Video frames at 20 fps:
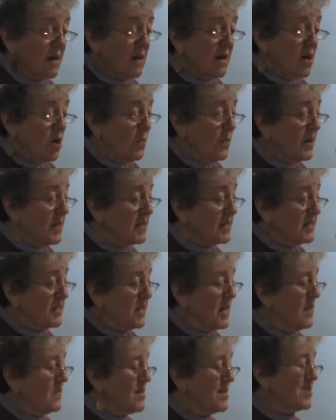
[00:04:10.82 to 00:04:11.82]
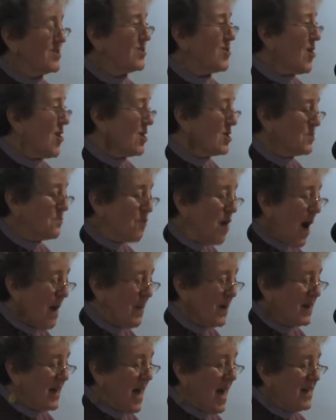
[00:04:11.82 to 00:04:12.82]
we could see this large
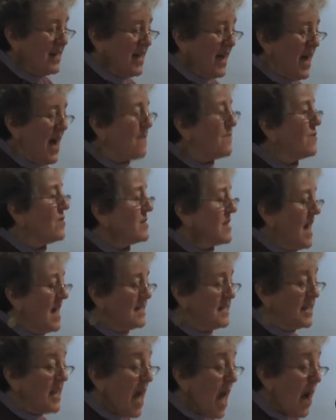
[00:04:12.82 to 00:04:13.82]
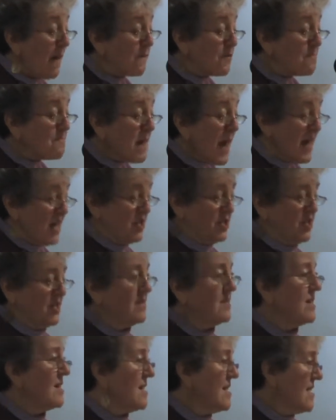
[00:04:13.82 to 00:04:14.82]
propaganda effort as an
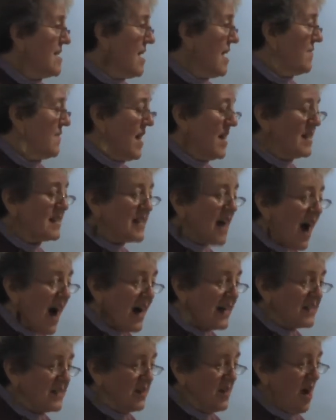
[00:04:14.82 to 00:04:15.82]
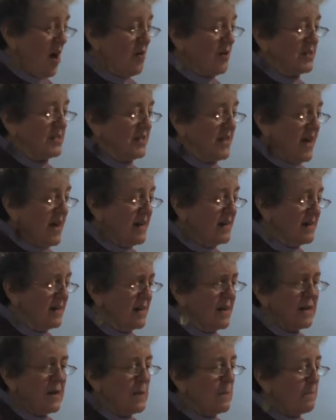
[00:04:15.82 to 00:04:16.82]
affirmation that, as Eisenhower said,
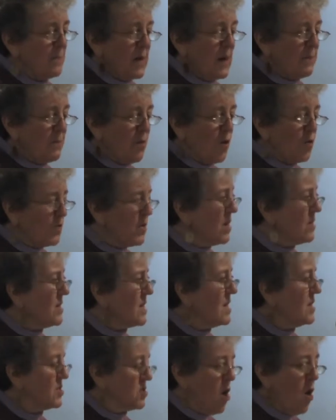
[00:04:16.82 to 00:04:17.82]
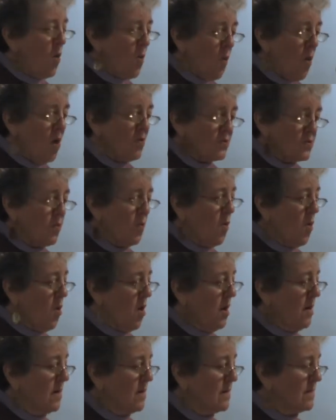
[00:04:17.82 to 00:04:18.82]
people really don't want
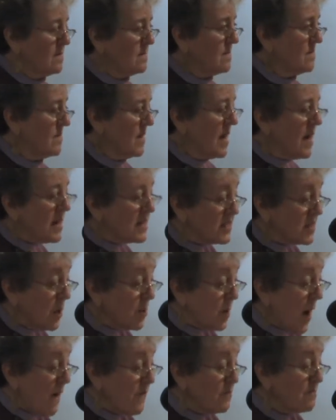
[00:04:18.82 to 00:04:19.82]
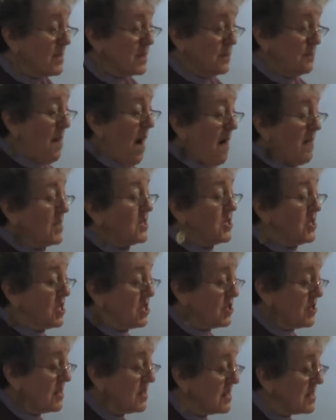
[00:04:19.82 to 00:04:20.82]
war. So governments,
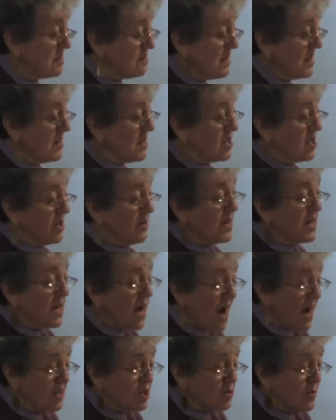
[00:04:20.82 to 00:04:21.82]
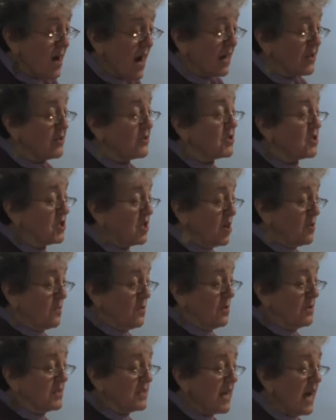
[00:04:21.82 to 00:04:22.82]
politicians, military contractors,
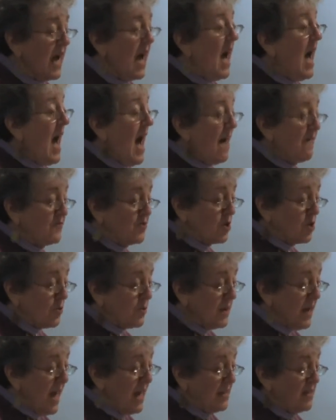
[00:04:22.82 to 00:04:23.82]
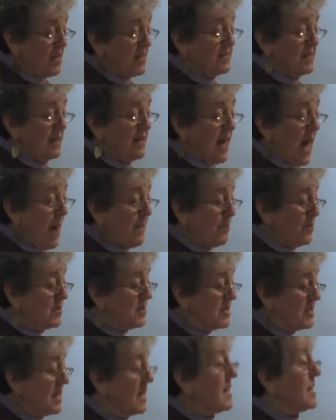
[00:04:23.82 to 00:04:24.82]
generals have to create these elaborate
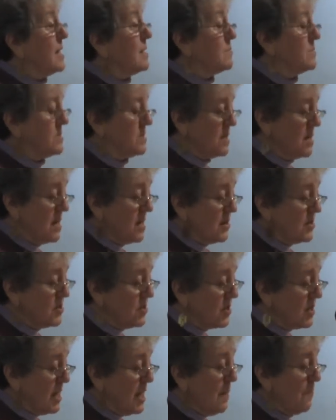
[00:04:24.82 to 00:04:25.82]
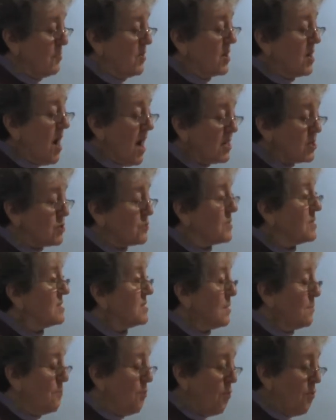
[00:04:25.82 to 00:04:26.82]
schemes to keep the country
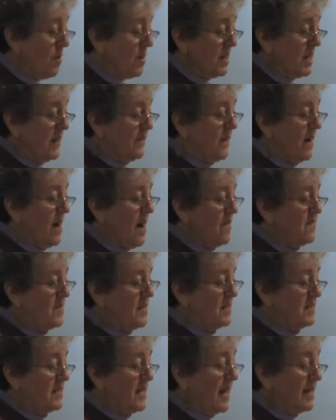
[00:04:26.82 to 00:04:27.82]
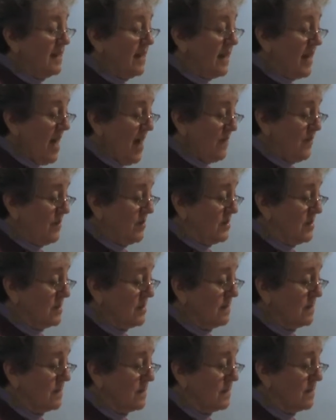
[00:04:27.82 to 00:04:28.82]
supportive of these deadly efforts.
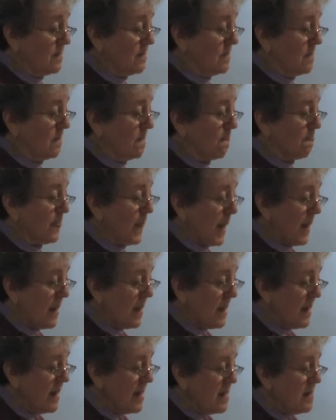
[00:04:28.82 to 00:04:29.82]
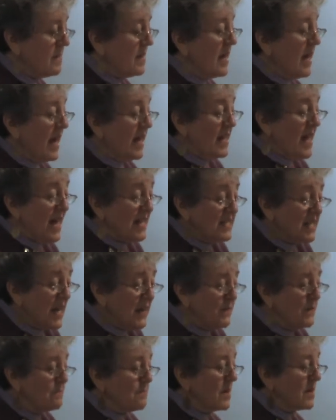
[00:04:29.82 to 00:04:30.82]
It has
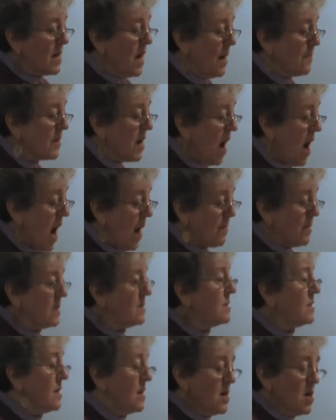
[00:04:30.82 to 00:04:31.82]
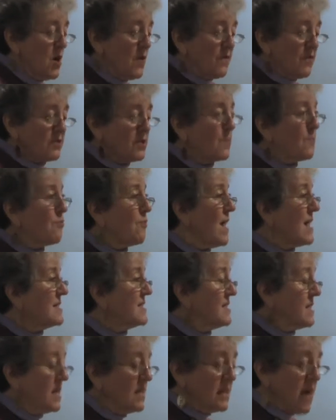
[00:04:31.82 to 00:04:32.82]
even become common for the
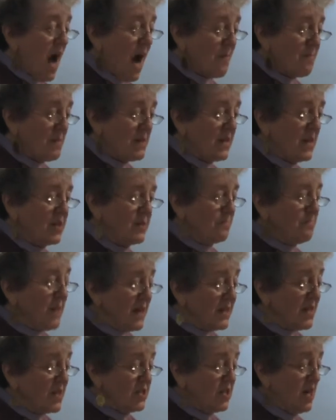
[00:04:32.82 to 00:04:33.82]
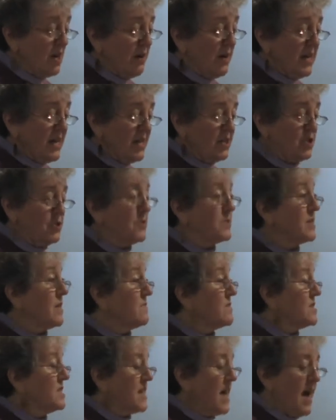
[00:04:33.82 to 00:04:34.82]
pressing non-military issues of
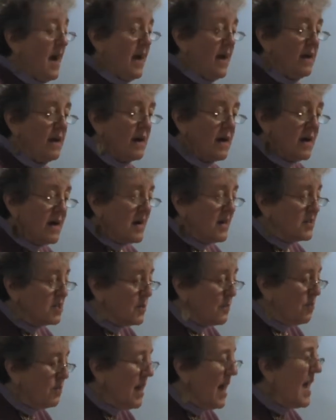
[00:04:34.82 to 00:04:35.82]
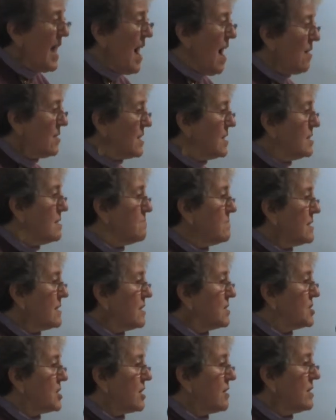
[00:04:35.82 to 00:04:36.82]
the day to play out in the
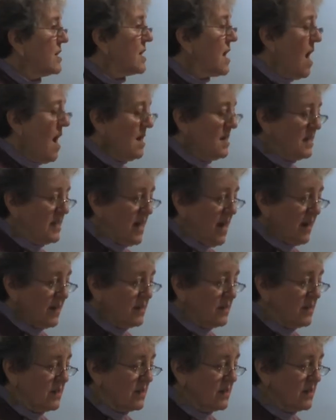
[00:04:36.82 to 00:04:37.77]
military context.